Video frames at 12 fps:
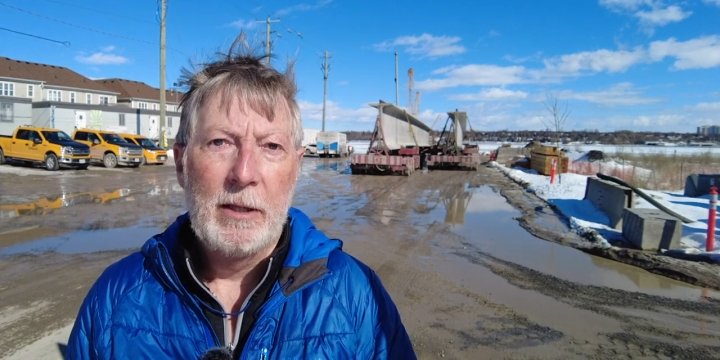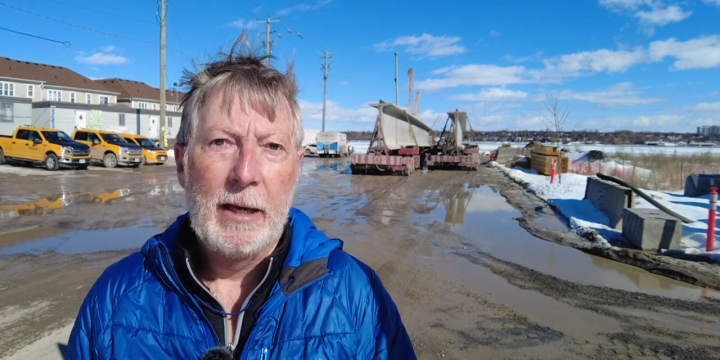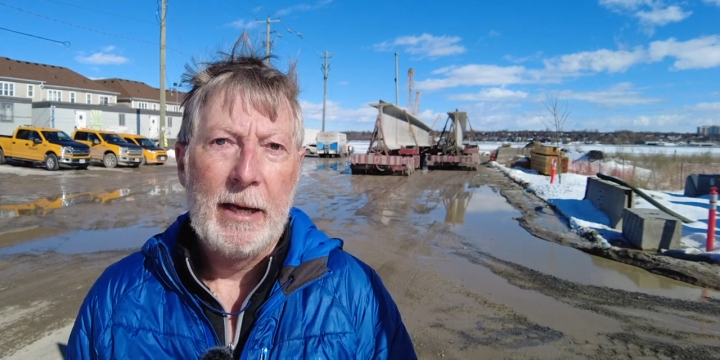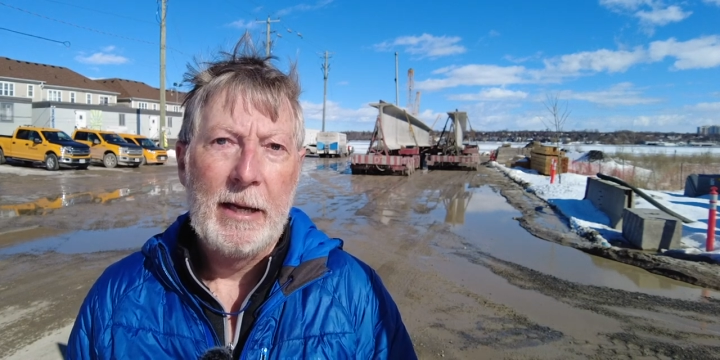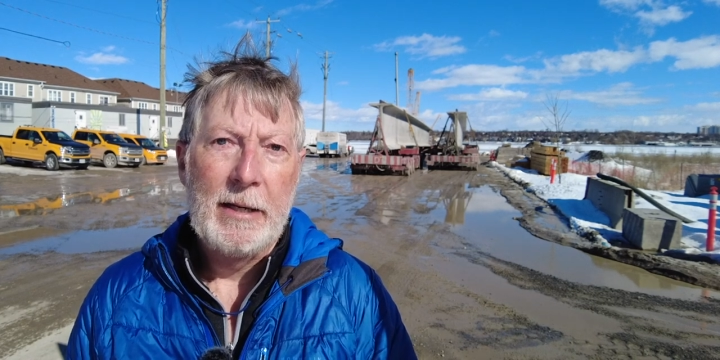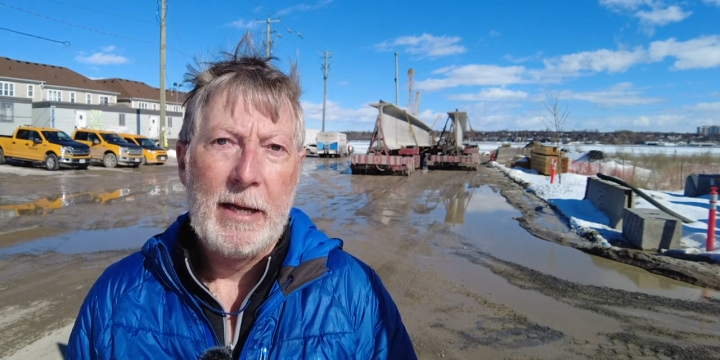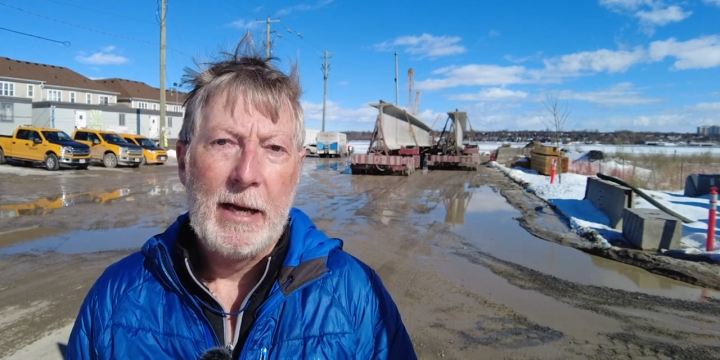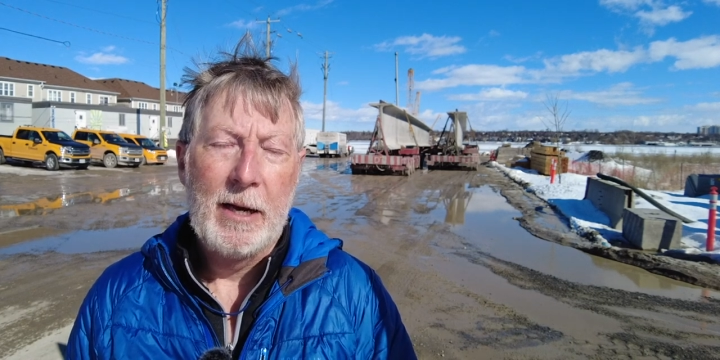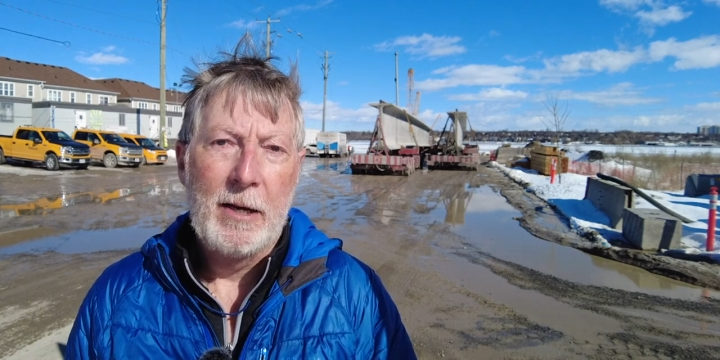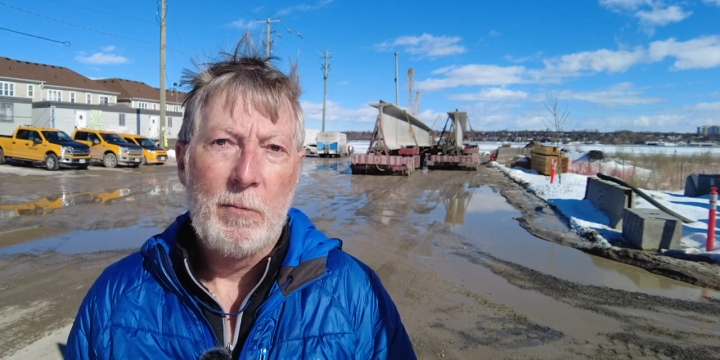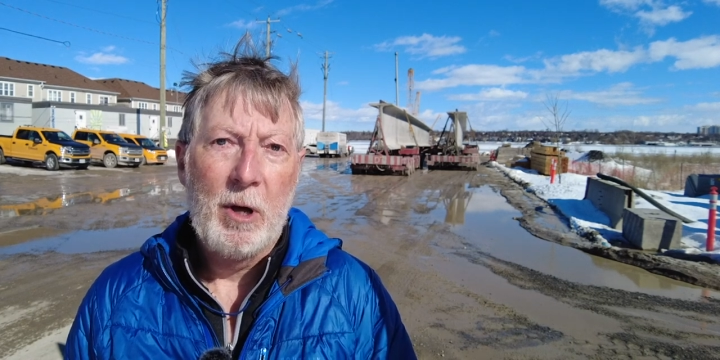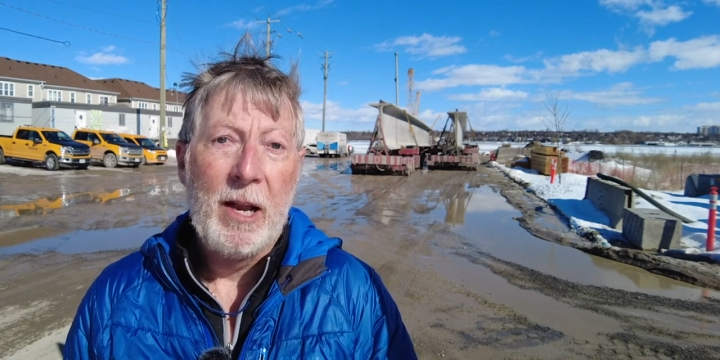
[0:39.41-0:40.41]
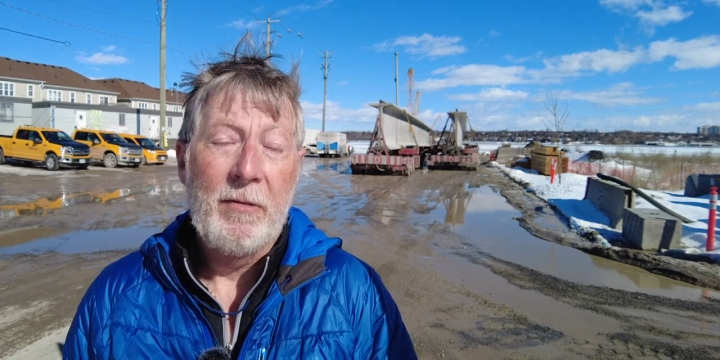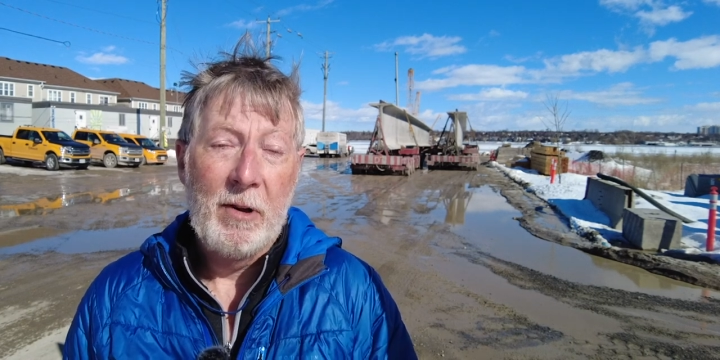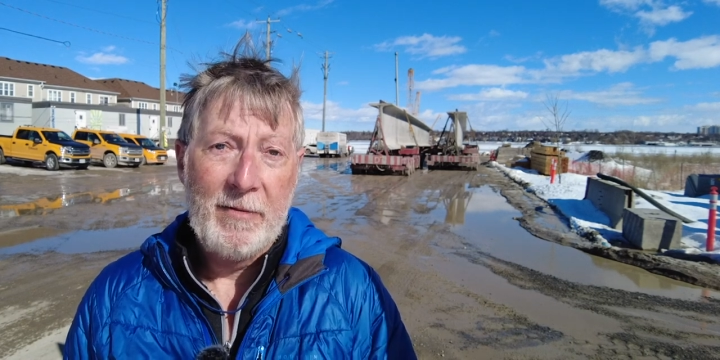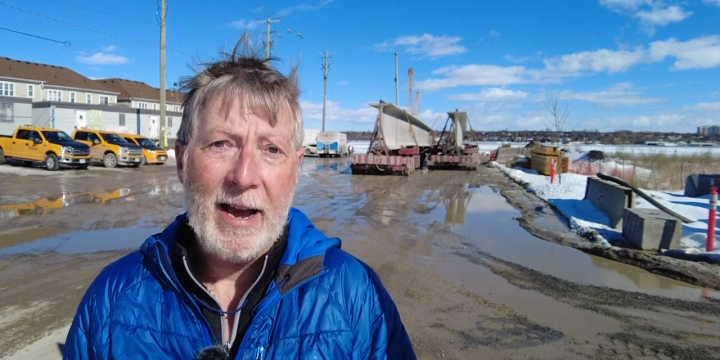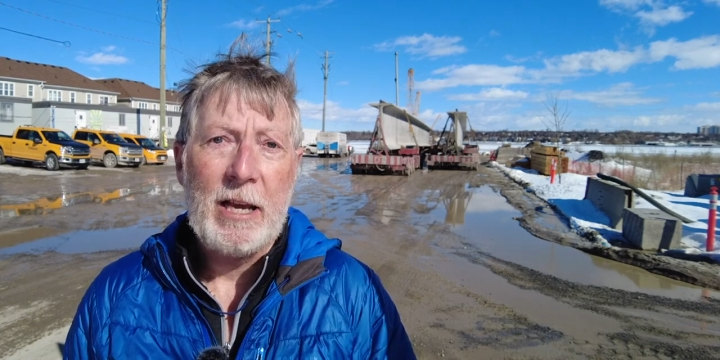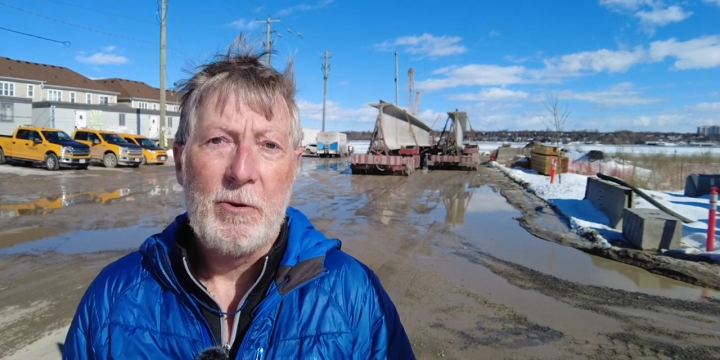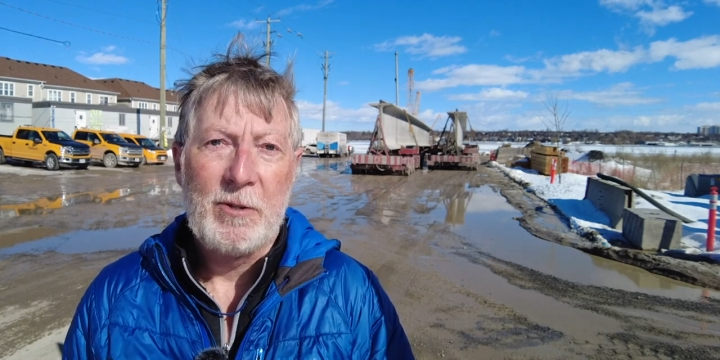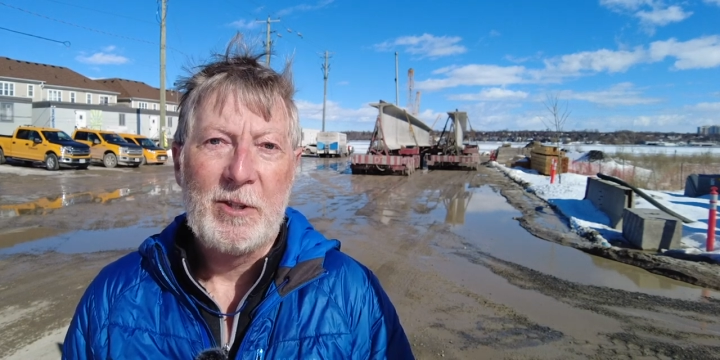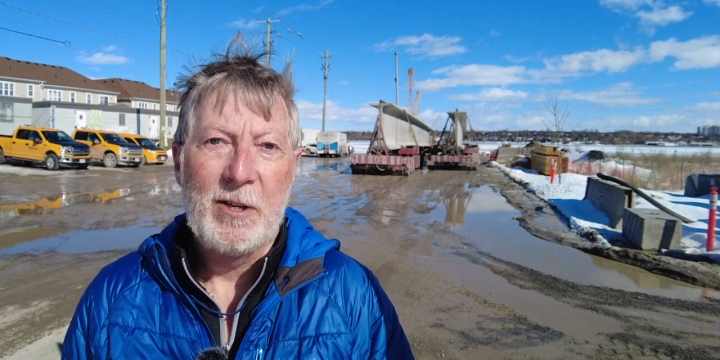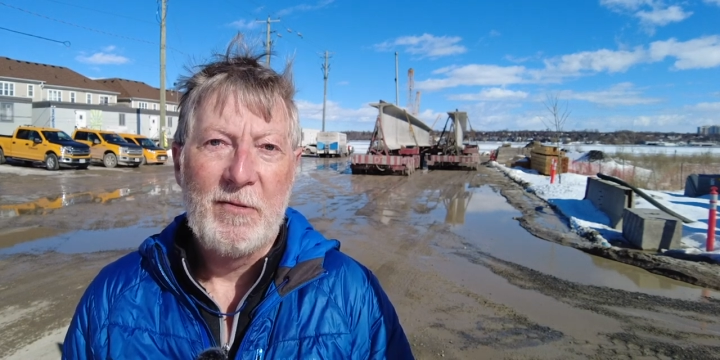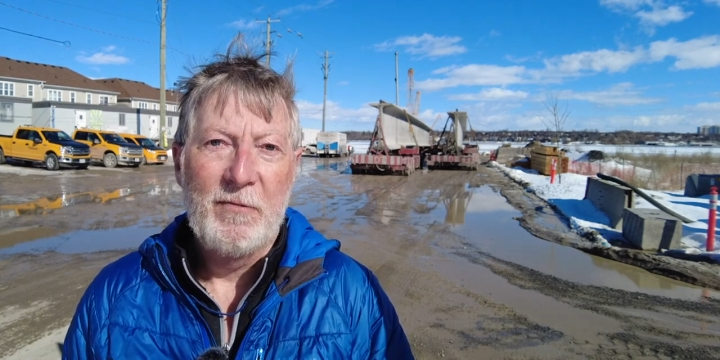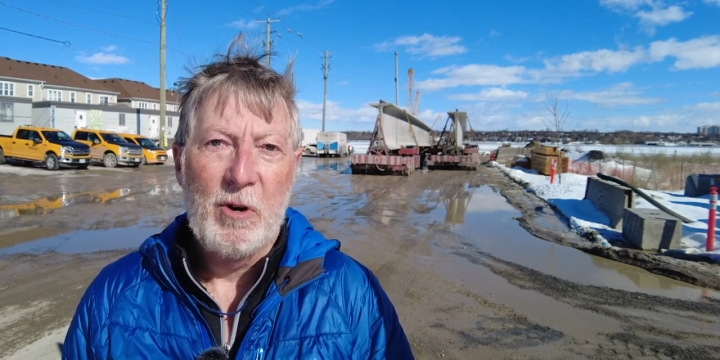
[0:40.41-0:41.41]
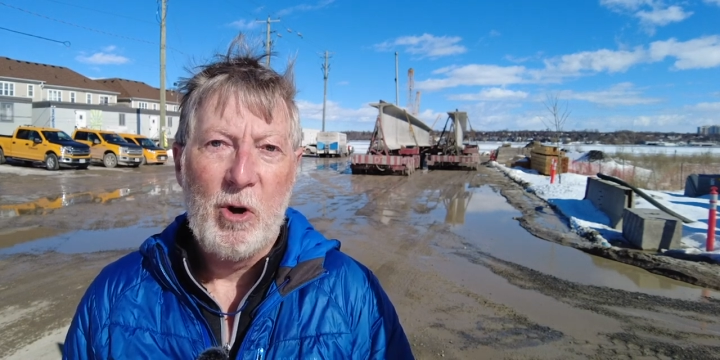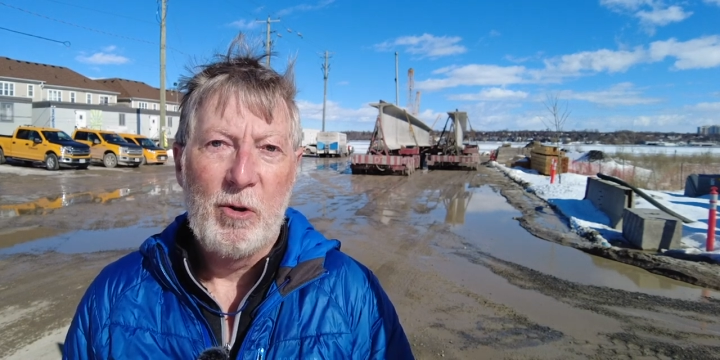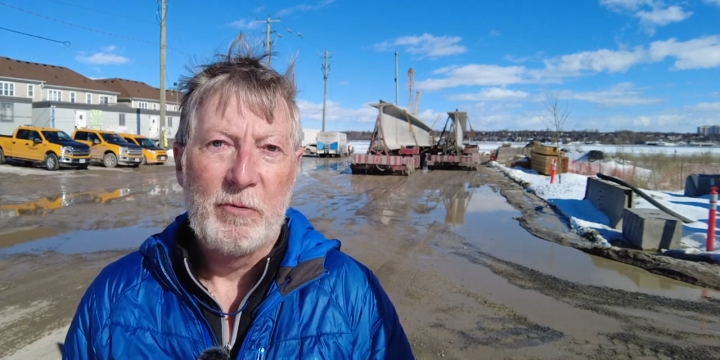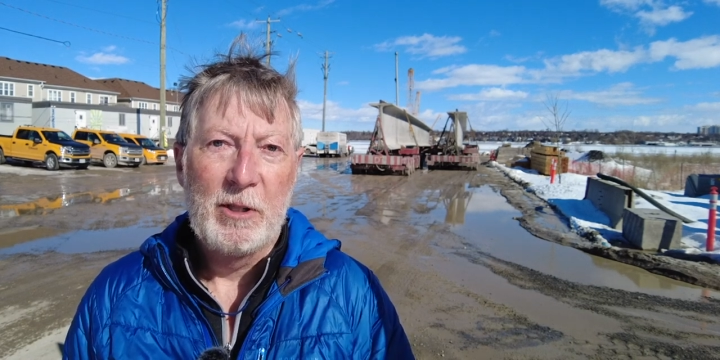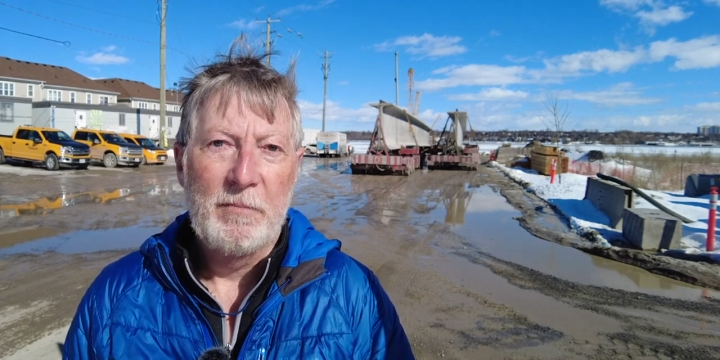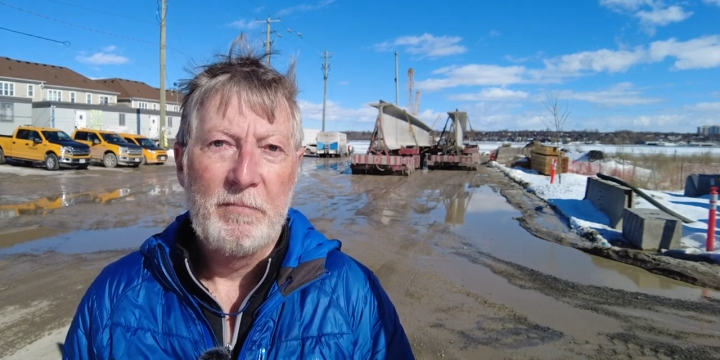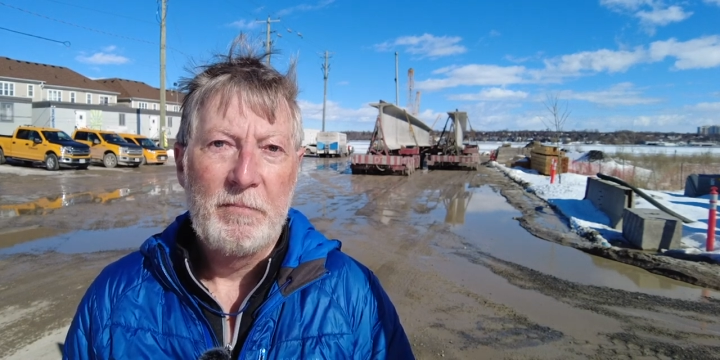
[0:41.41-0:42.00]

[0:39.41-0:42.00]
and uh, what level of accuracy are involved.